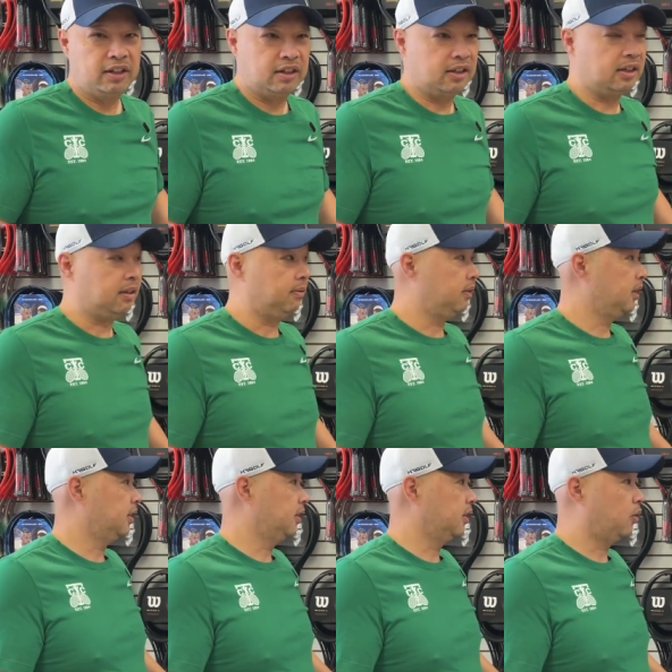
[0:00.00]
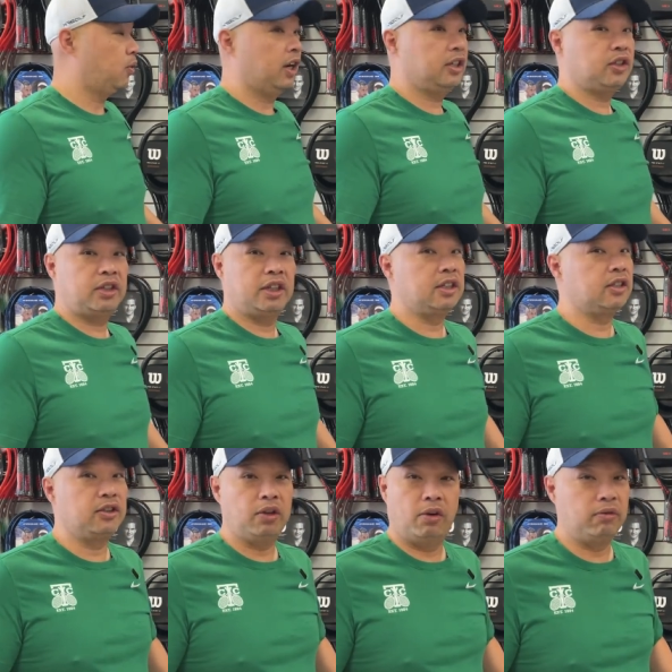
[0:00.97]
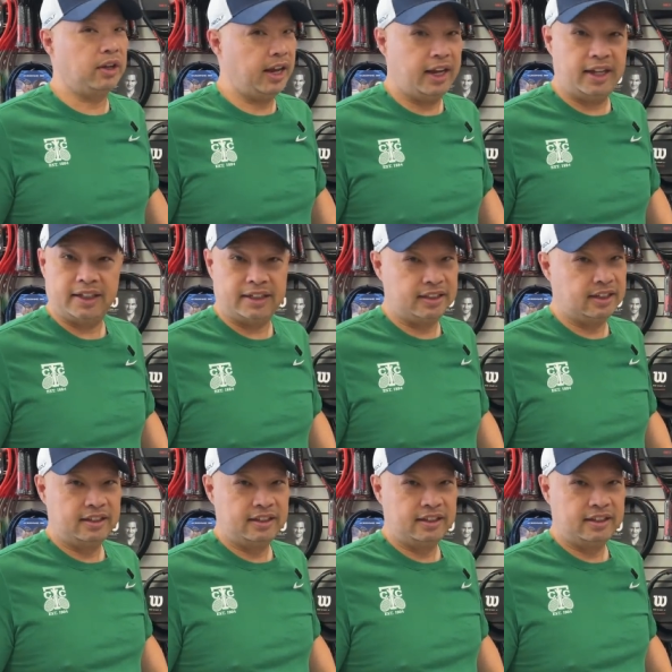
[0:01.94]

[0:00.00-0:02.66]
um, the questions don't end.